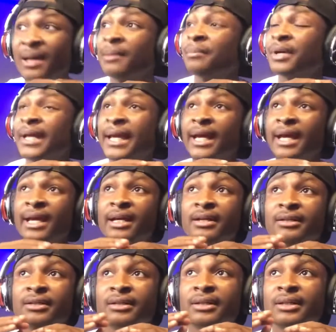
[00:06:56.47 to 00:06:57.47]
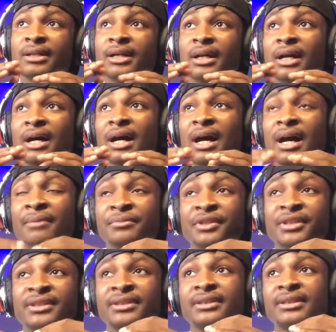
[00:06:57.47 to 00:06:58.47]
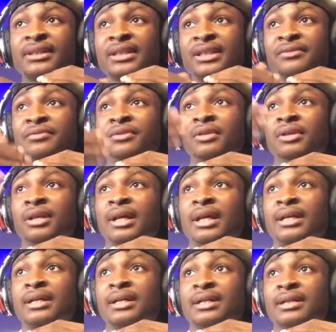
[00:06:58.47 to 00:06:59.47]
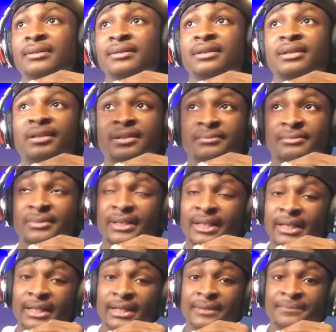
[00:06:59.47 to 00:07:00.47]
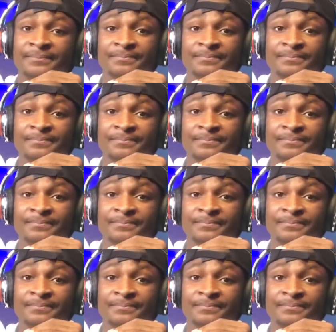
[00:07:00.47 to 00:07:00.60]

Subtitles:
But yeah, I'm just giving you like a